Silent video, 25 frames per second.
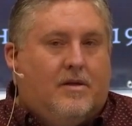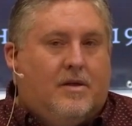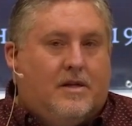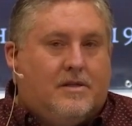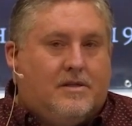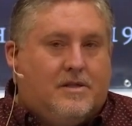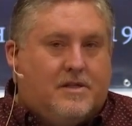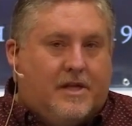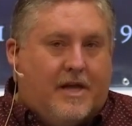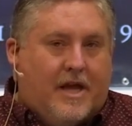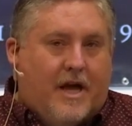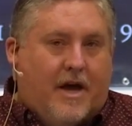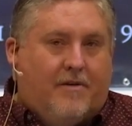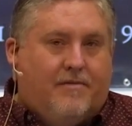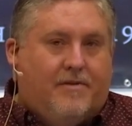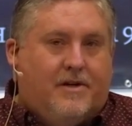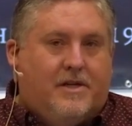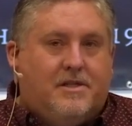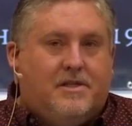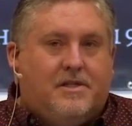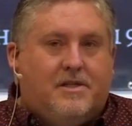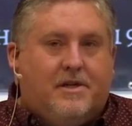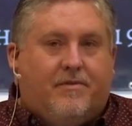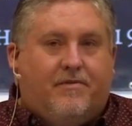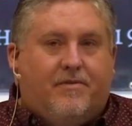That's the
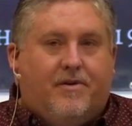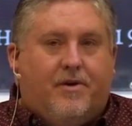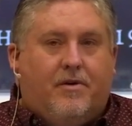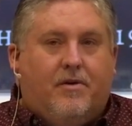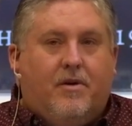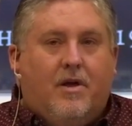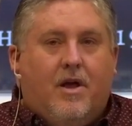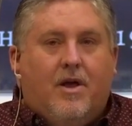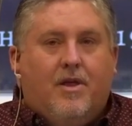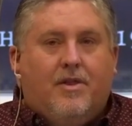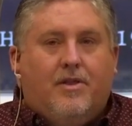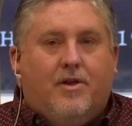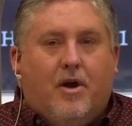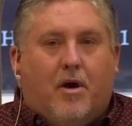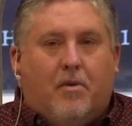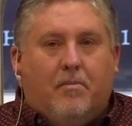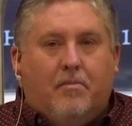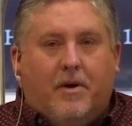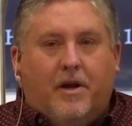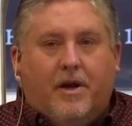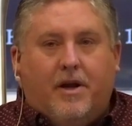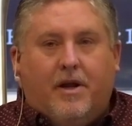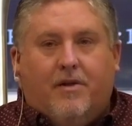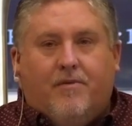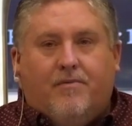Calvinistic view. The
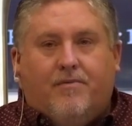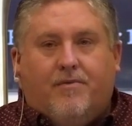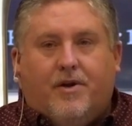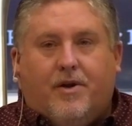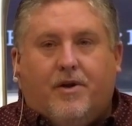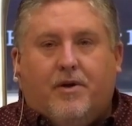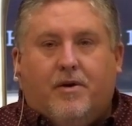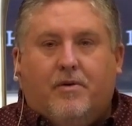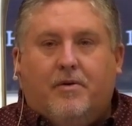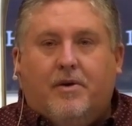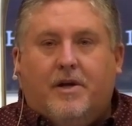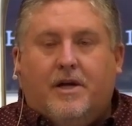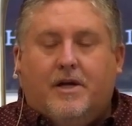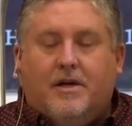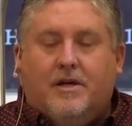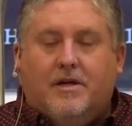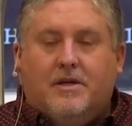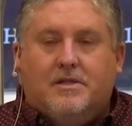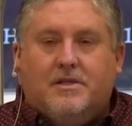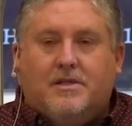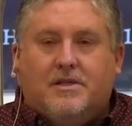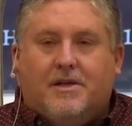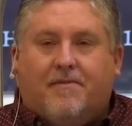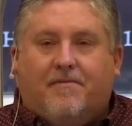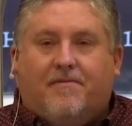Arminian view
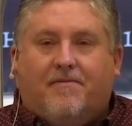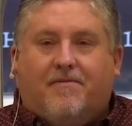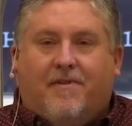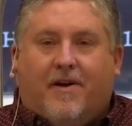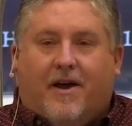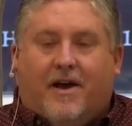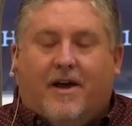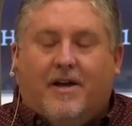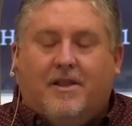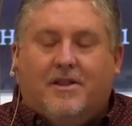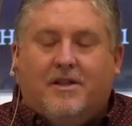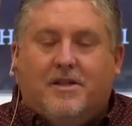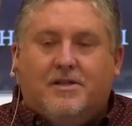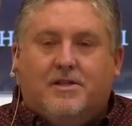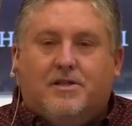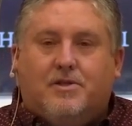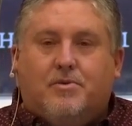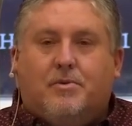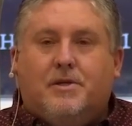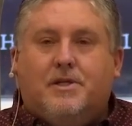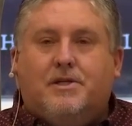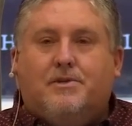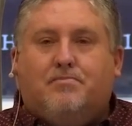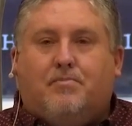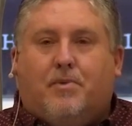is that faith is
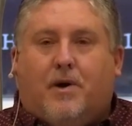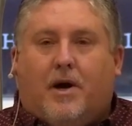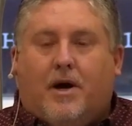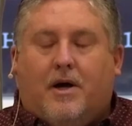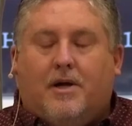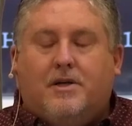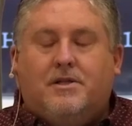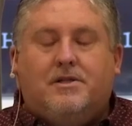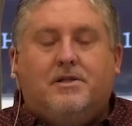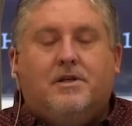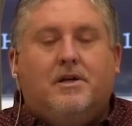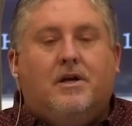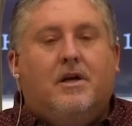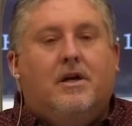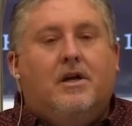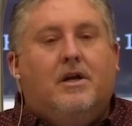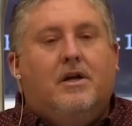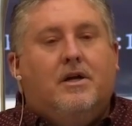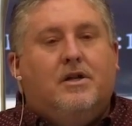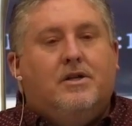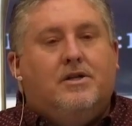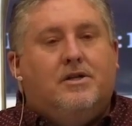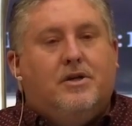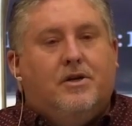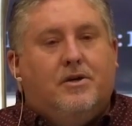the response
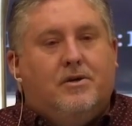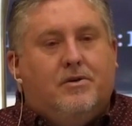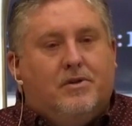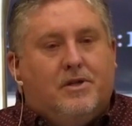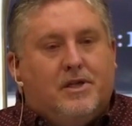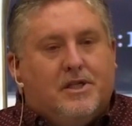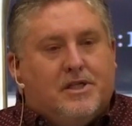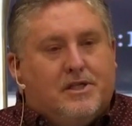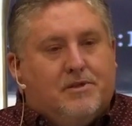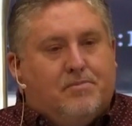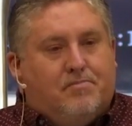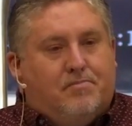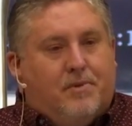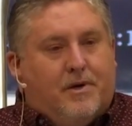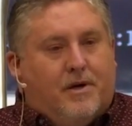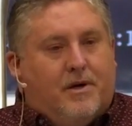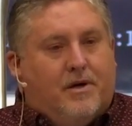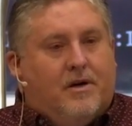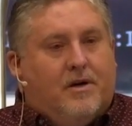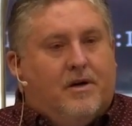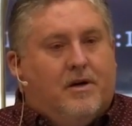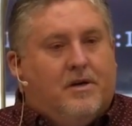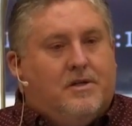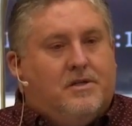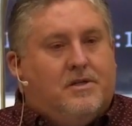to the
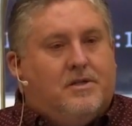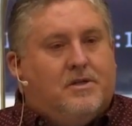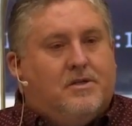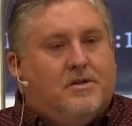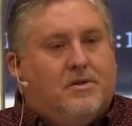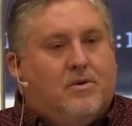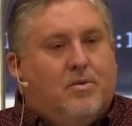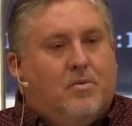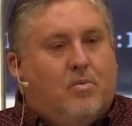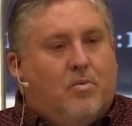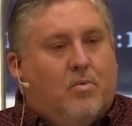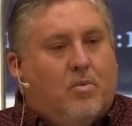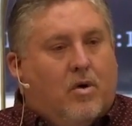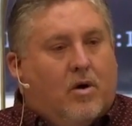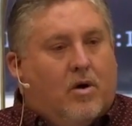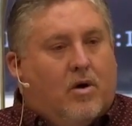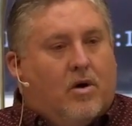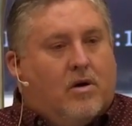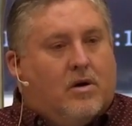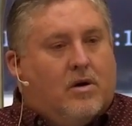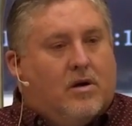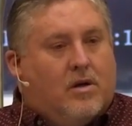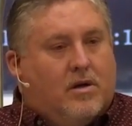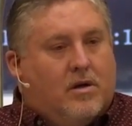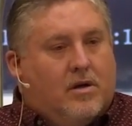Spirit's
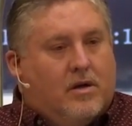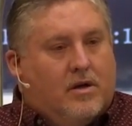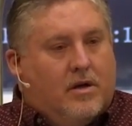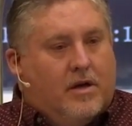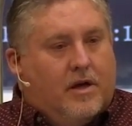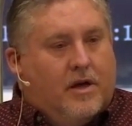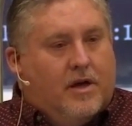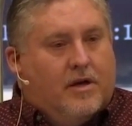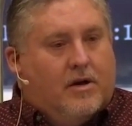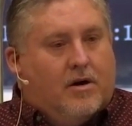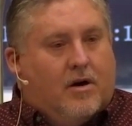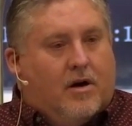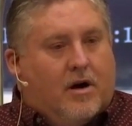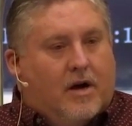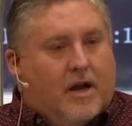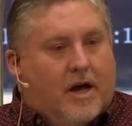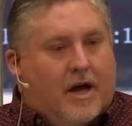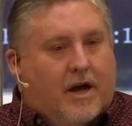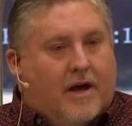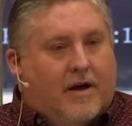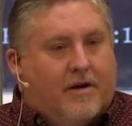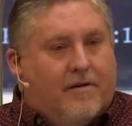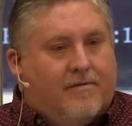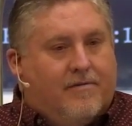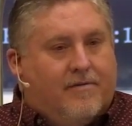work in our
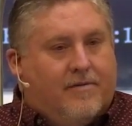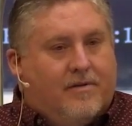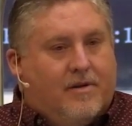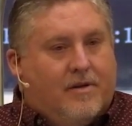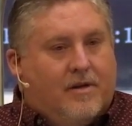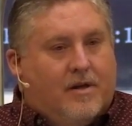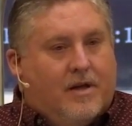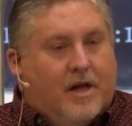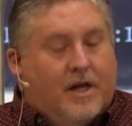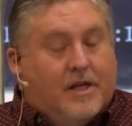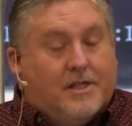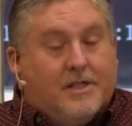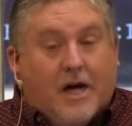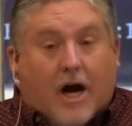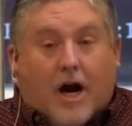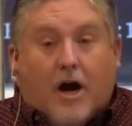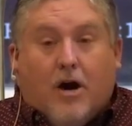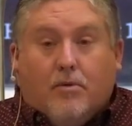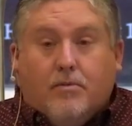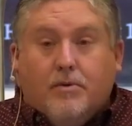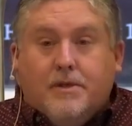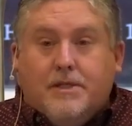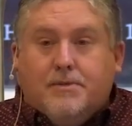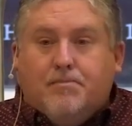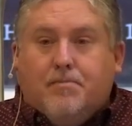life, it's
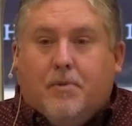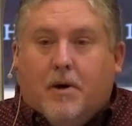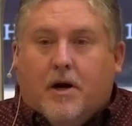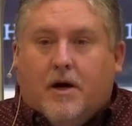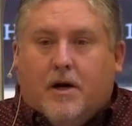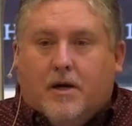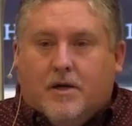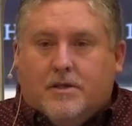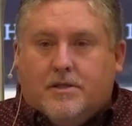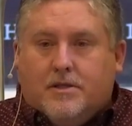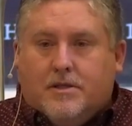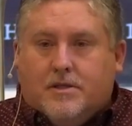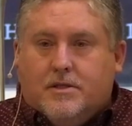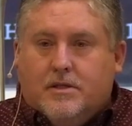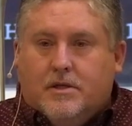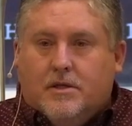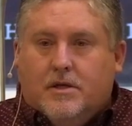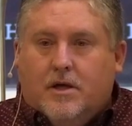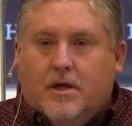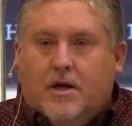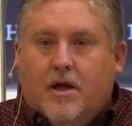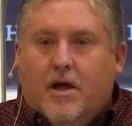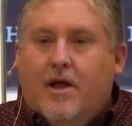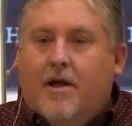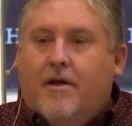our response.
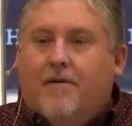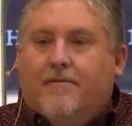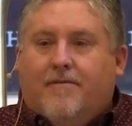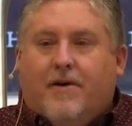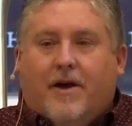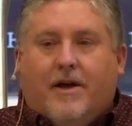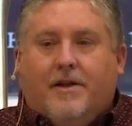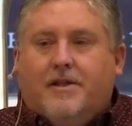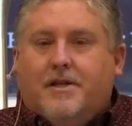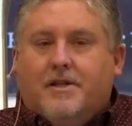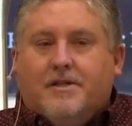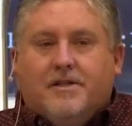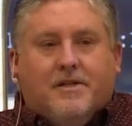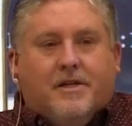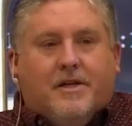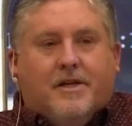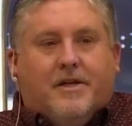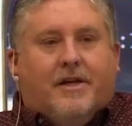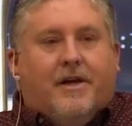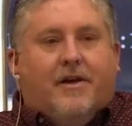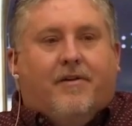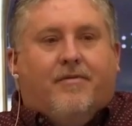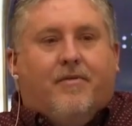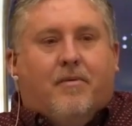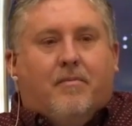Faith isn't a
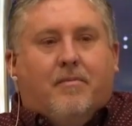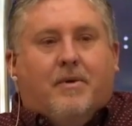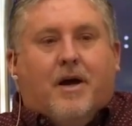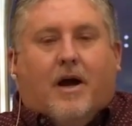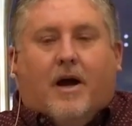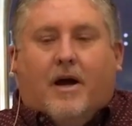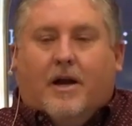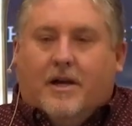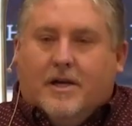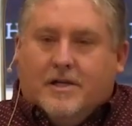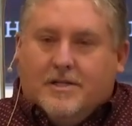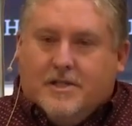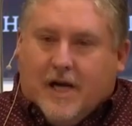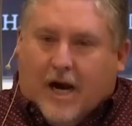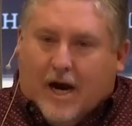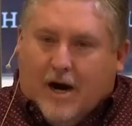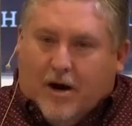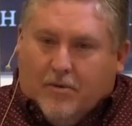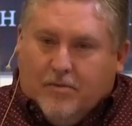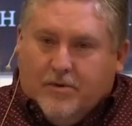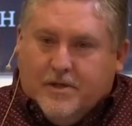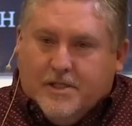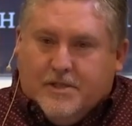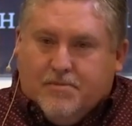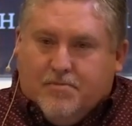gift from God, it's
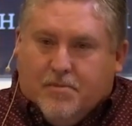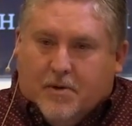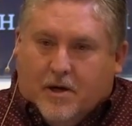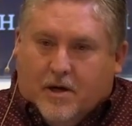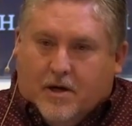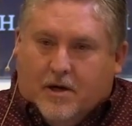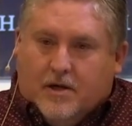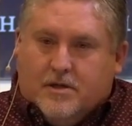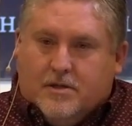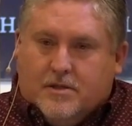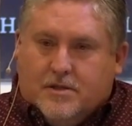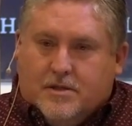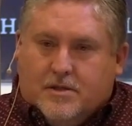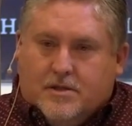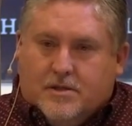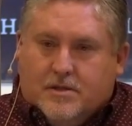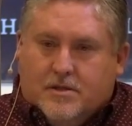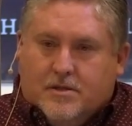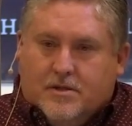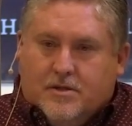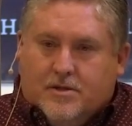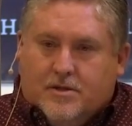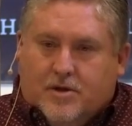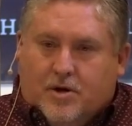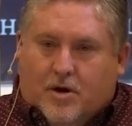our response,
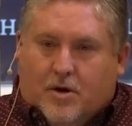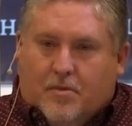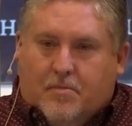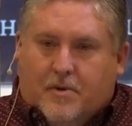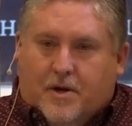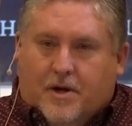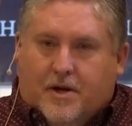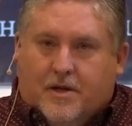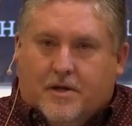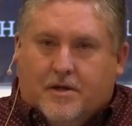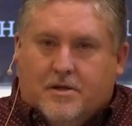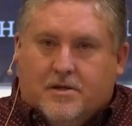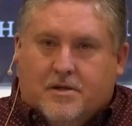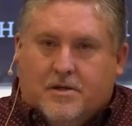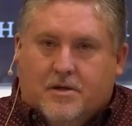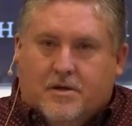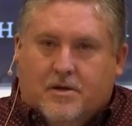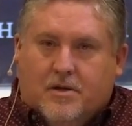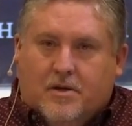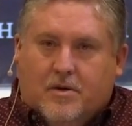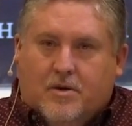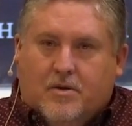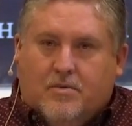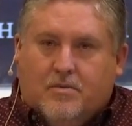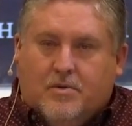the Arminian
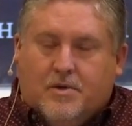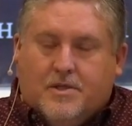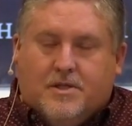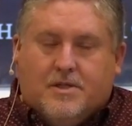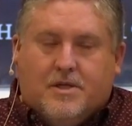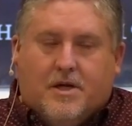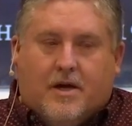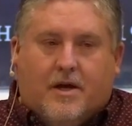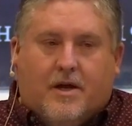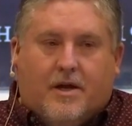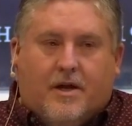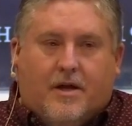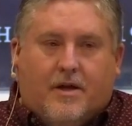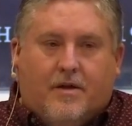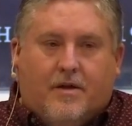would say.